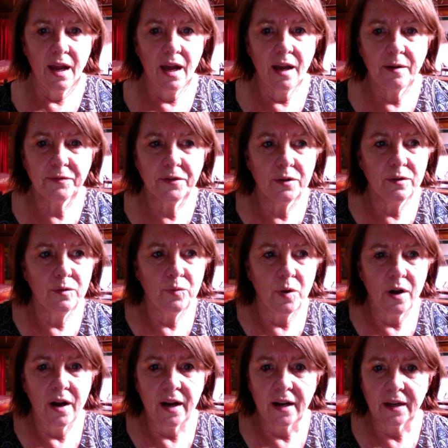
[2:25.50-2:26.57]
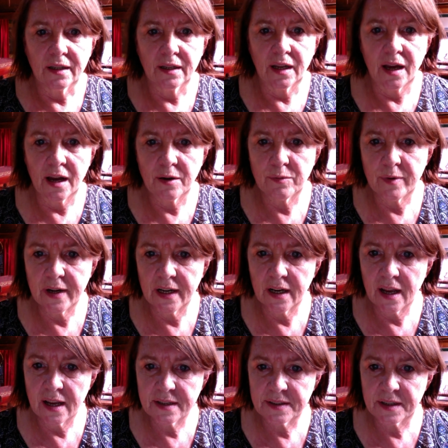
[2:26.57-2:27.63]
After a while, I
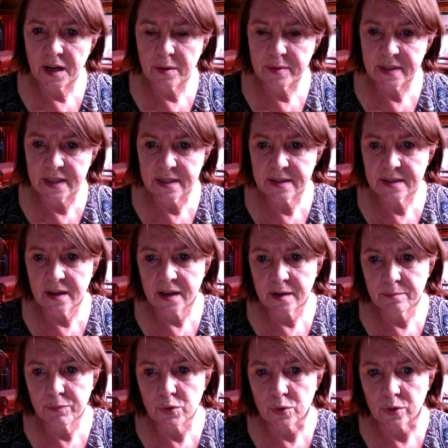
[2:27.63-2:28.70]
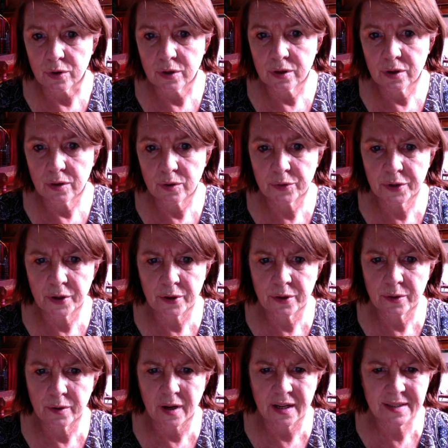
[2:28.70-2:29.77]
realised that I was inside a book,
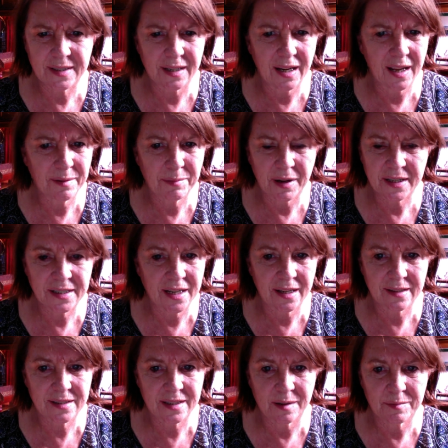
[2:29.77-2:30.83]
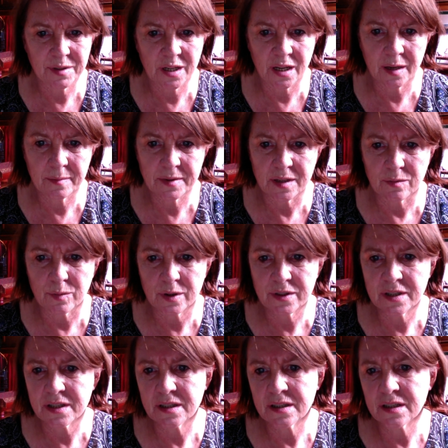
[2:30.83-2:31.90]
although I still had my doubts sometimes. It
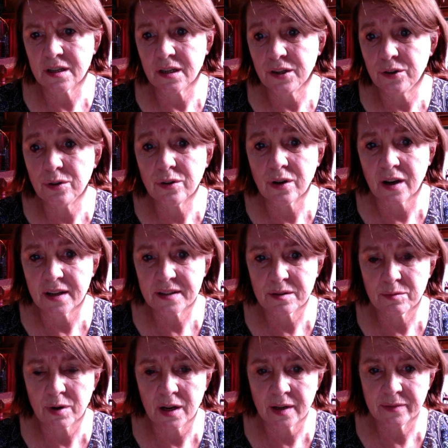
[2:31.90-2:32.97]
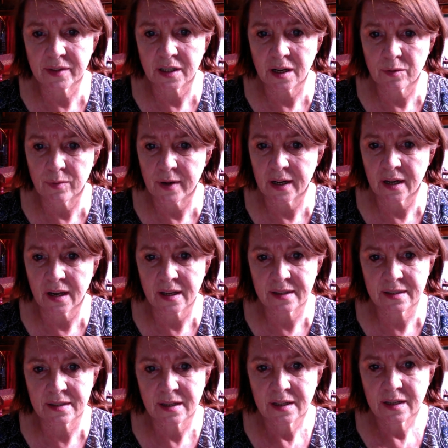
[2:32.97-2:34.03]
wasn't until you guys arrived that I
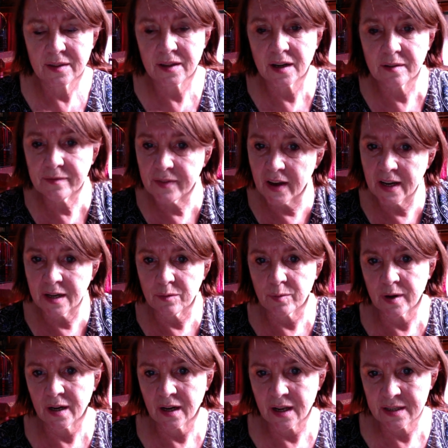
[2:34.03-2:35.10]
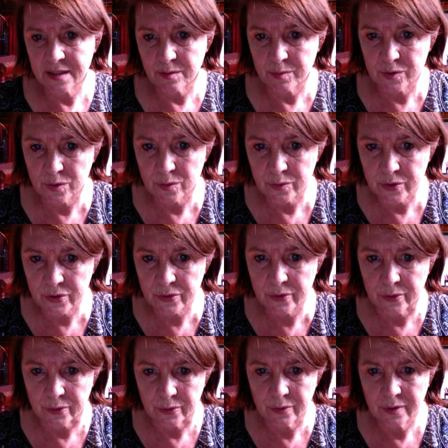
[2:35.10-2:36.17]
realised that I finally realised it was all
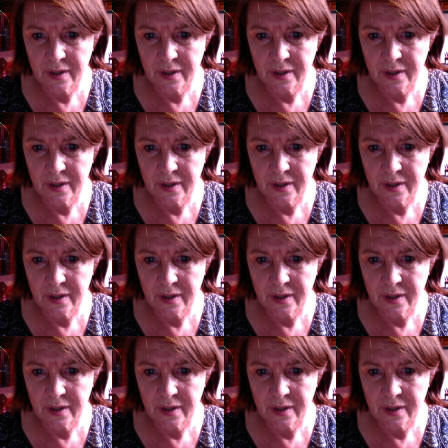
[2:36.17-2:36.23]
true.